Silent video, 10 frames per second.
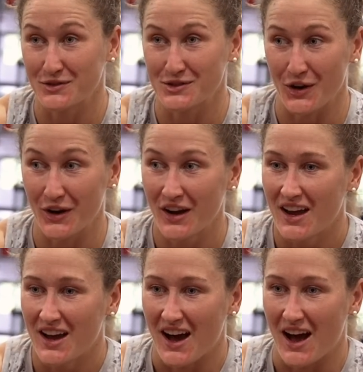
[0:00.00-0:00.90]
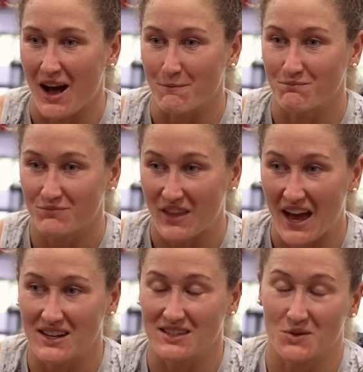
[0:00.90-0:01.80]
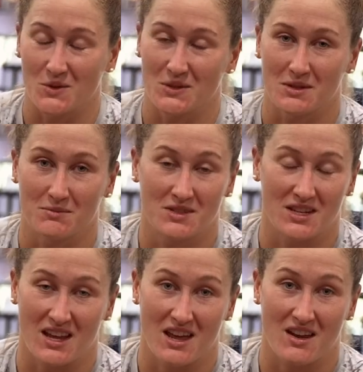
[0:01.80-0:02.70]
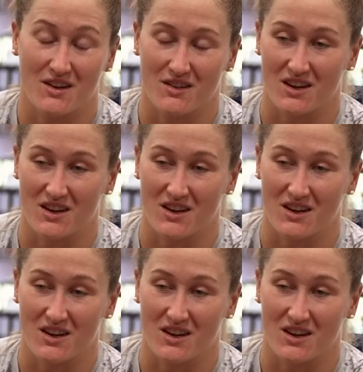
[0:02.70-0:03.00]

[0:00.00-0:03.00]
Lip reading: So that is awesome to hear,